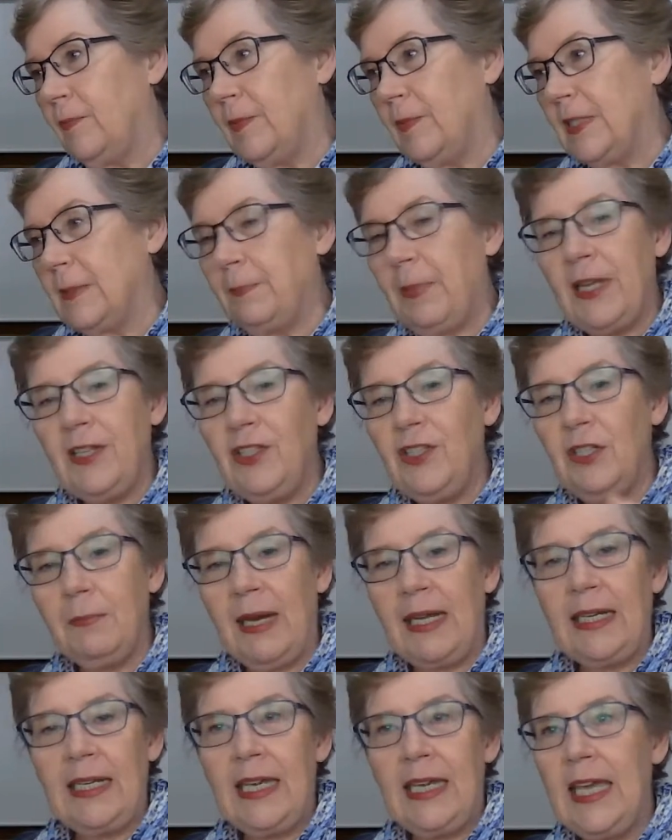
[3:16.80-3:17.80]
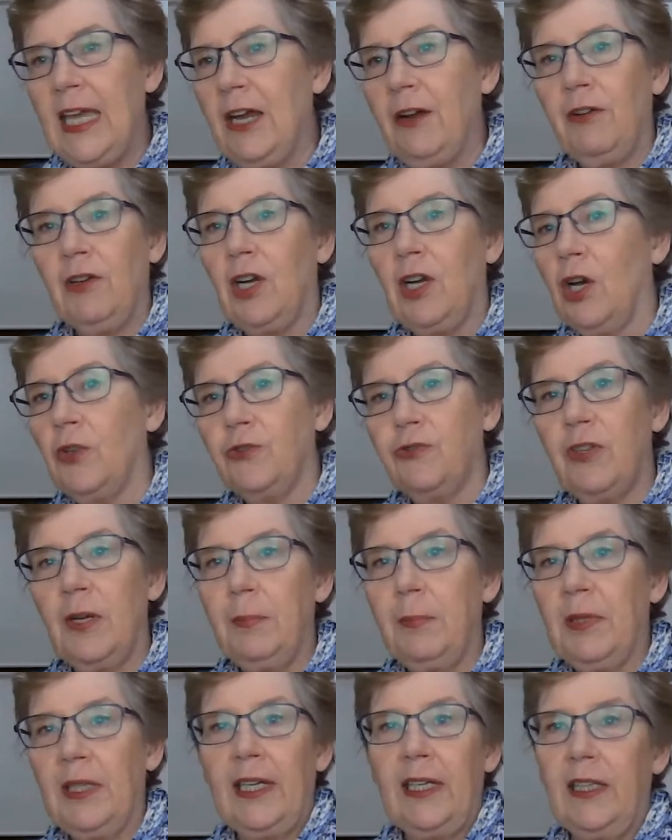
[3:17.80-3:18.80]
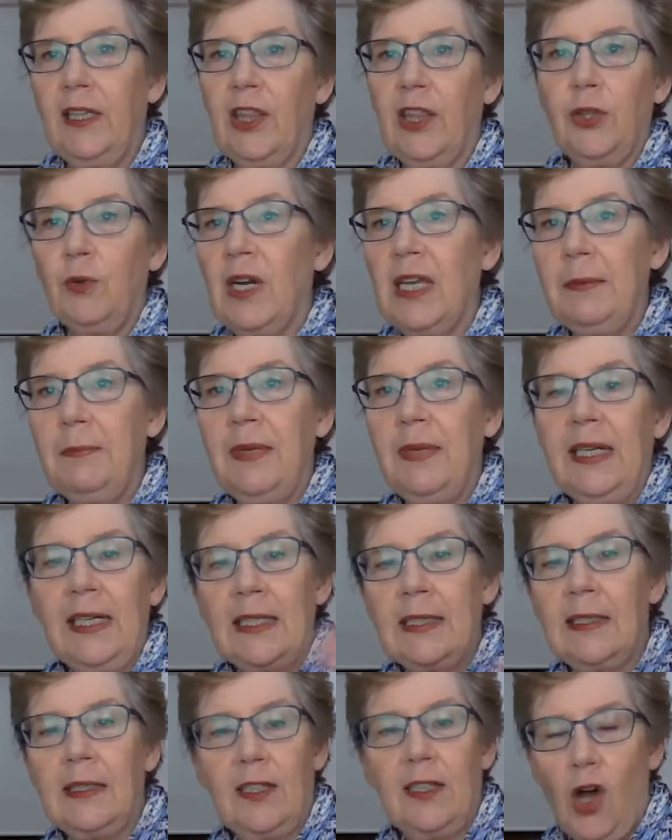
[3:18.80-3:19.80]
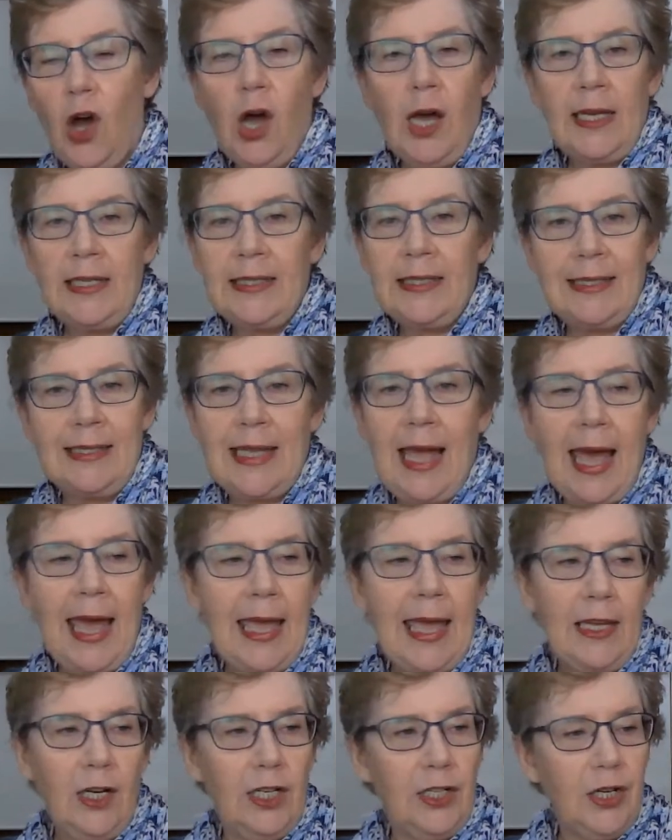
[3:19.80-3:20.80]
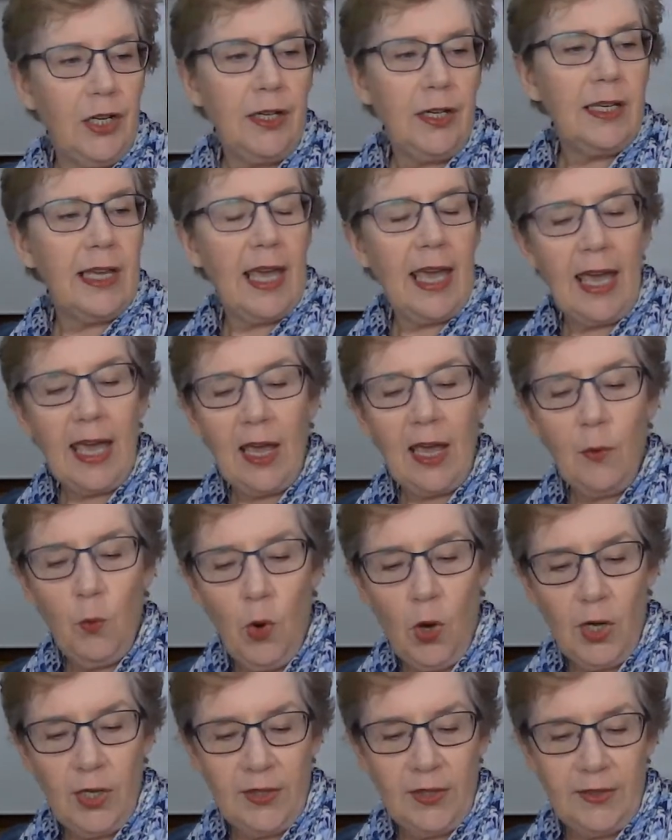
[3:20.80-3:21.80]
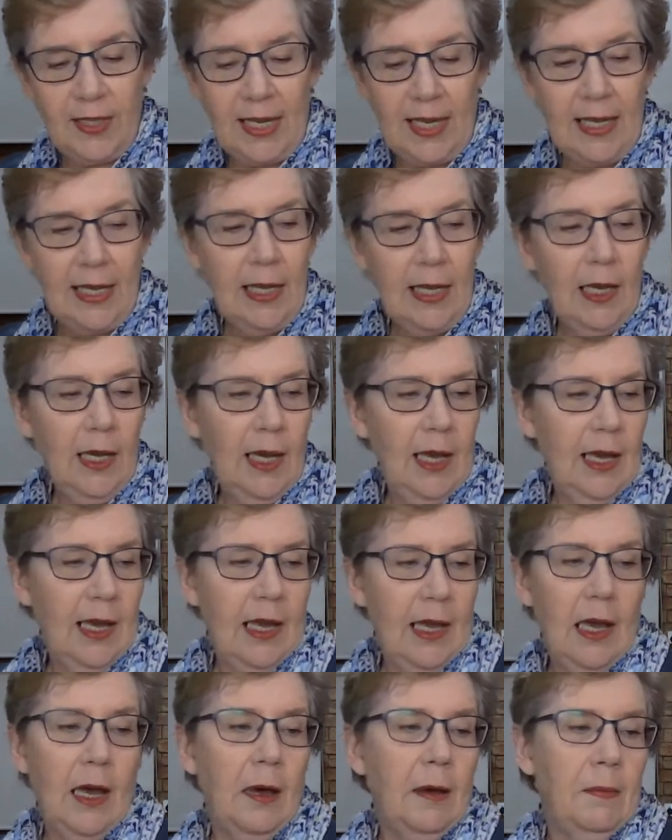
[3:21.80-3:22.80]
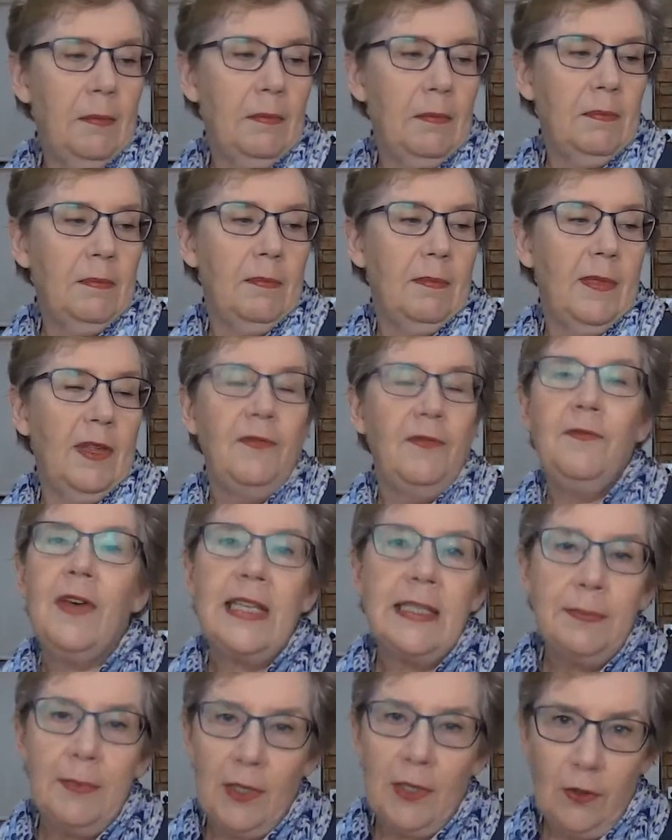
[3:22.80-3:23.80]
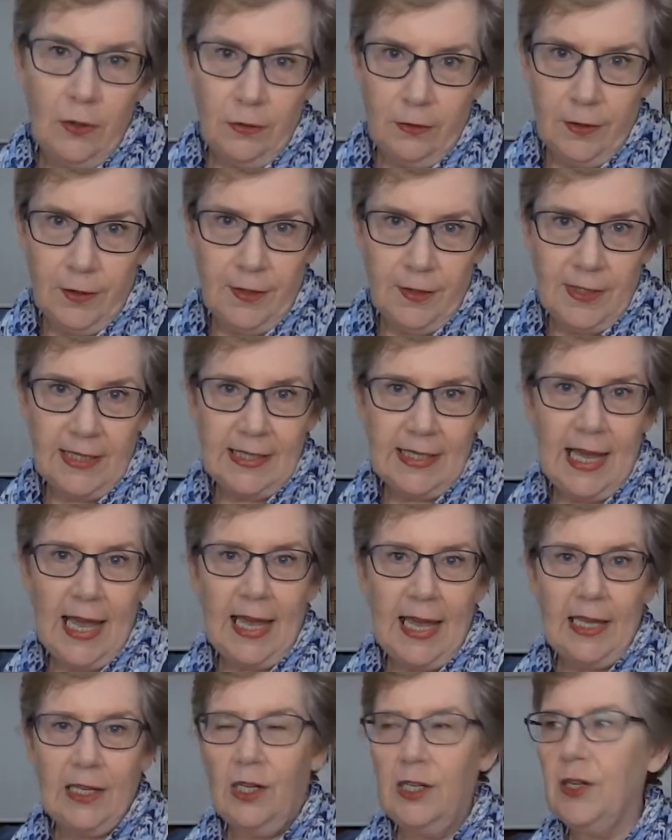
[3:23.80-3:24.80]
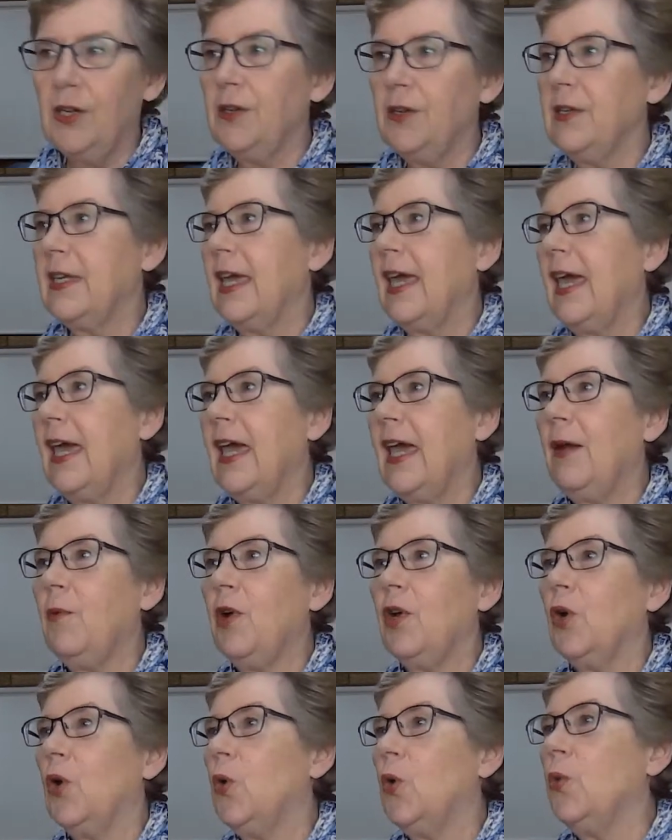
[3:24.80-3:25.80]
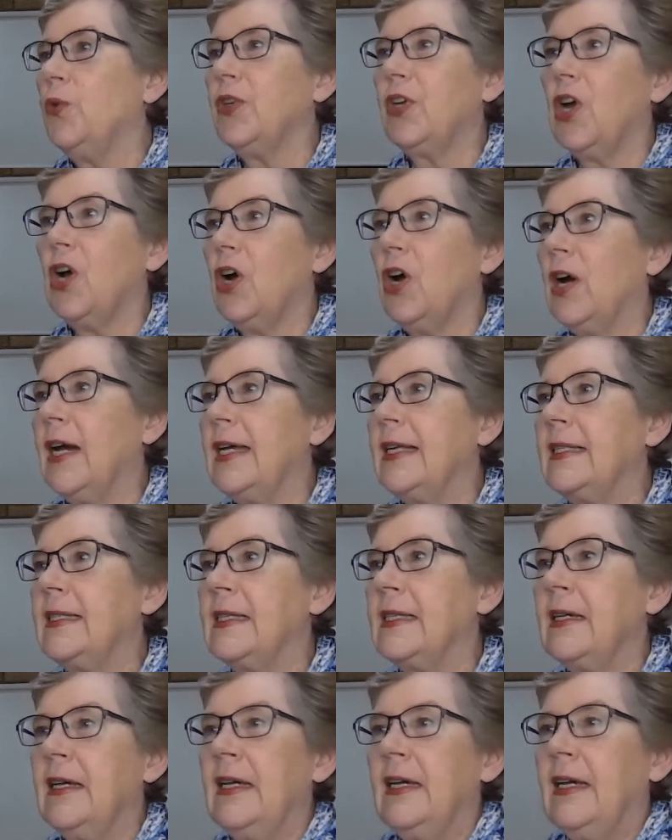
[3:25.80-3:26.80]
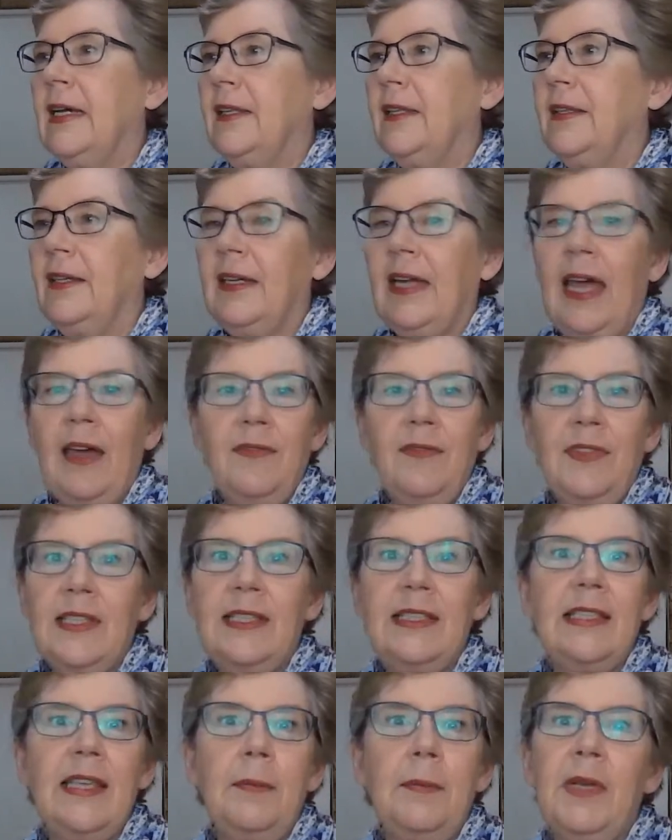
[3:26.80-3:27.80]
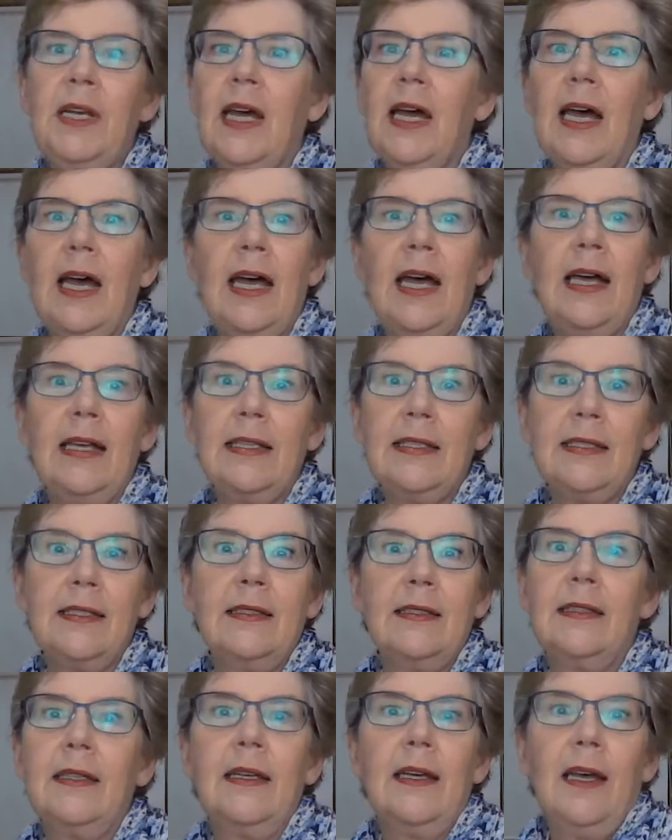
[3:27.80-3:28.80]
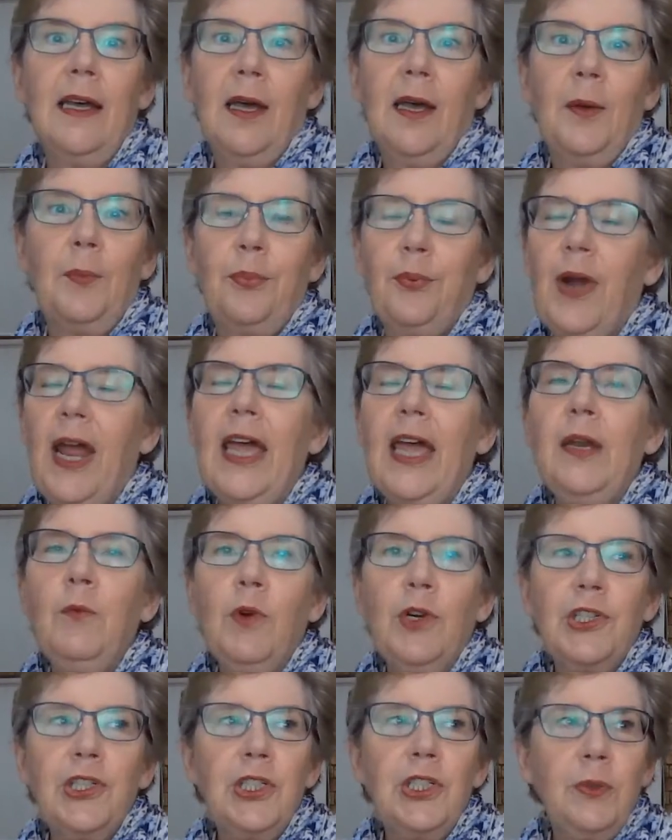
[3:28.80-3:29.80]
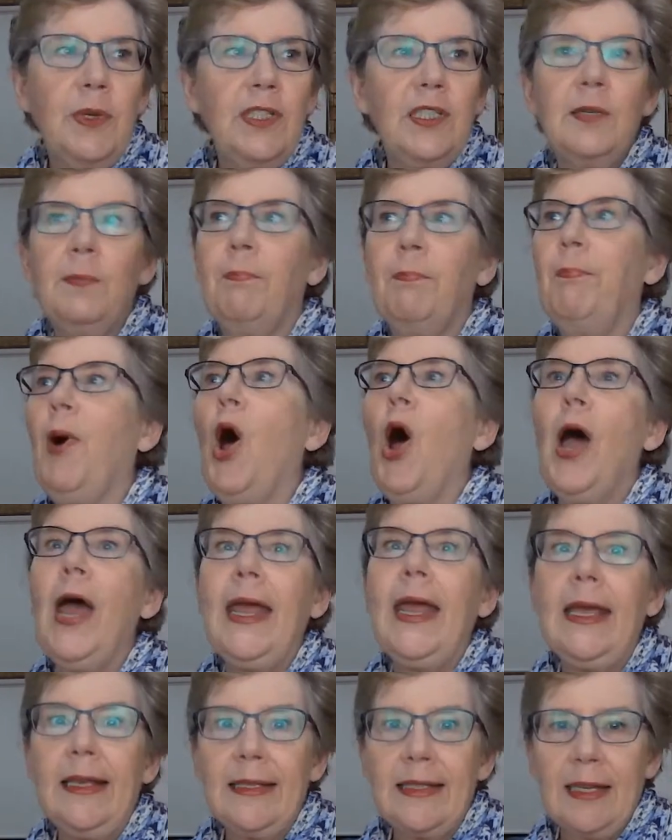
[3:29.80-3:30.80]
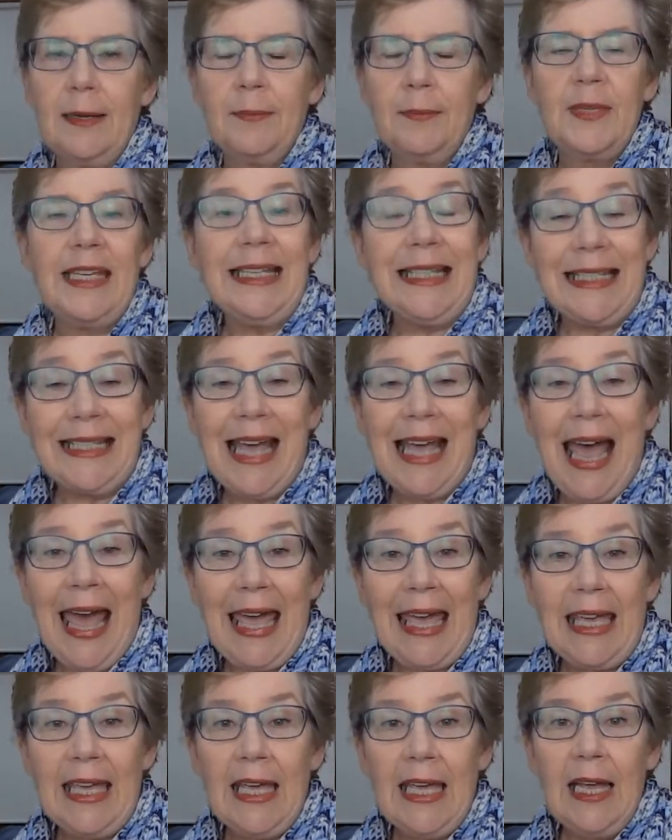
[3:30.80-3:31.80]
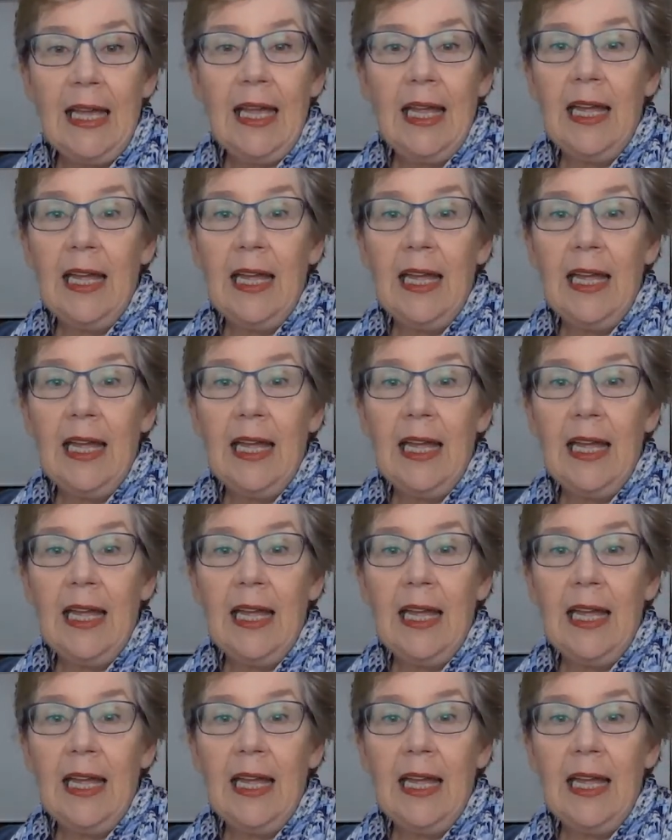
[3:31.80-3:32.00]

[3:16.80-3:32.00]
spend your money here and I'll triple it in 3 minutes guys say. And I don't care what the investment gurus say. And I don't care what all the guys that have the seminars and brainwash you into buying something say.